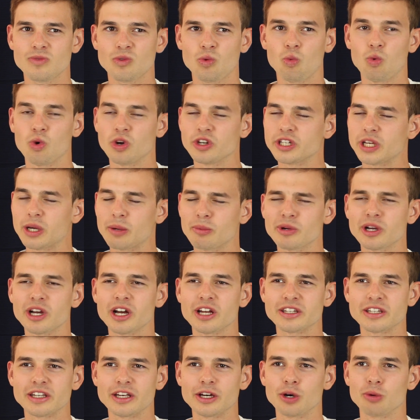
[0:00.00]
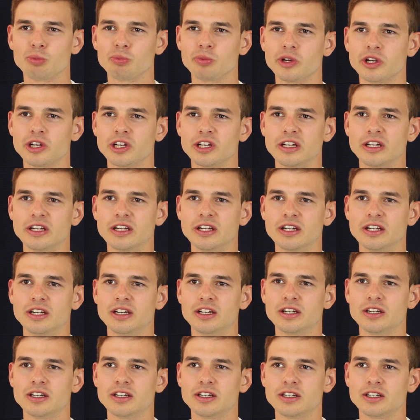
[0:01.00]
one time I got to help a
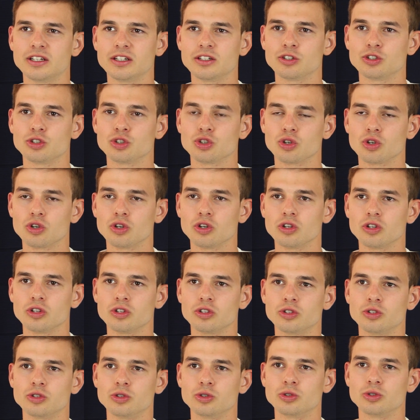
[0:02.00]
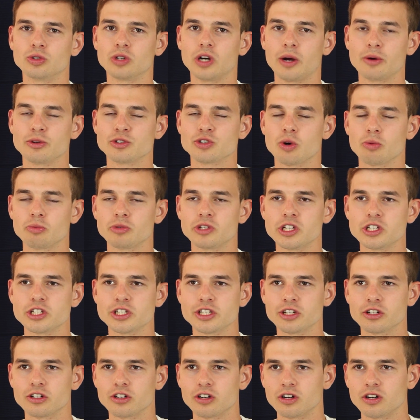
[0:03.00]
girl who I was home
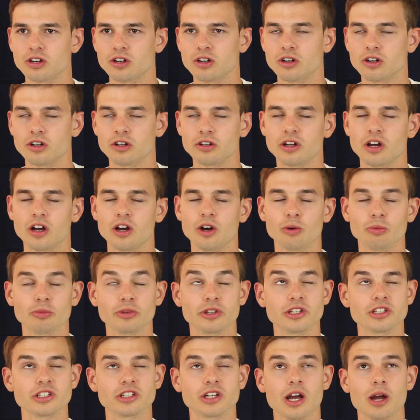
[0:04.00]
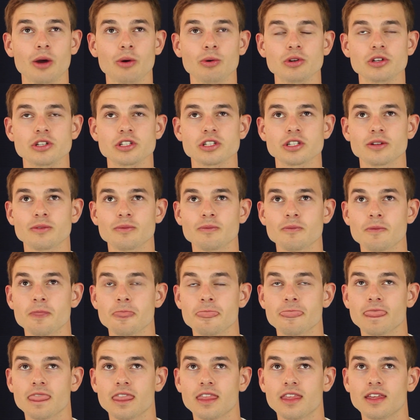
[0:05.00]
teaching her, or not home teaching, I was
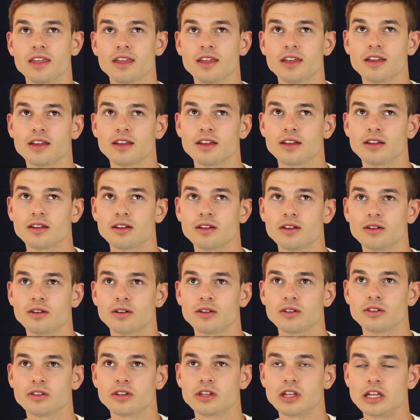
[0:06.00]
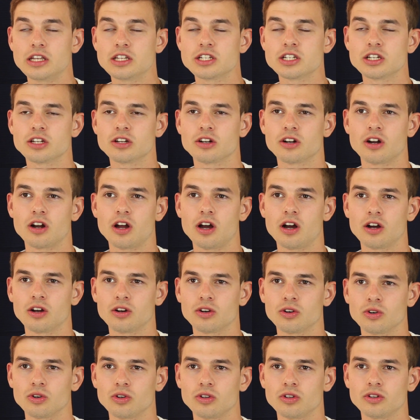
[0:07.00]
teaching her
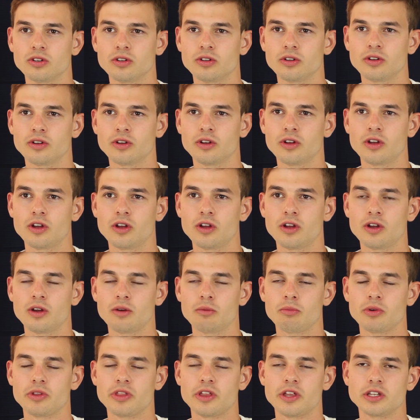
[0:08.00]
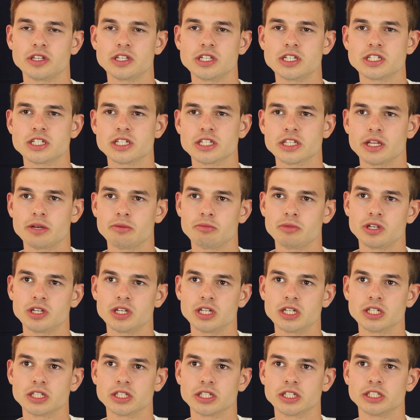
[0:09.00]
uncle, but then teaching them
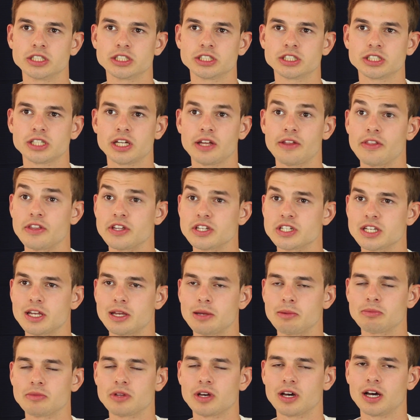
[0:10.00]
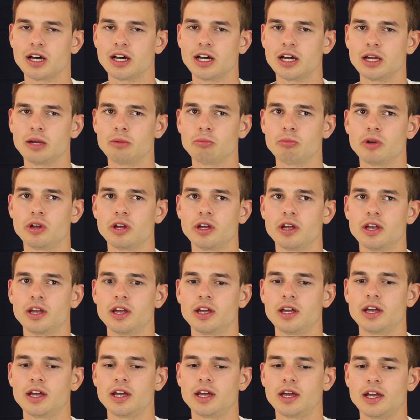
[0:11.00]
English at the same time.
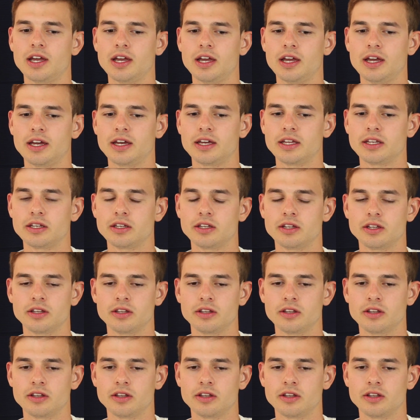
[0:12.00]
And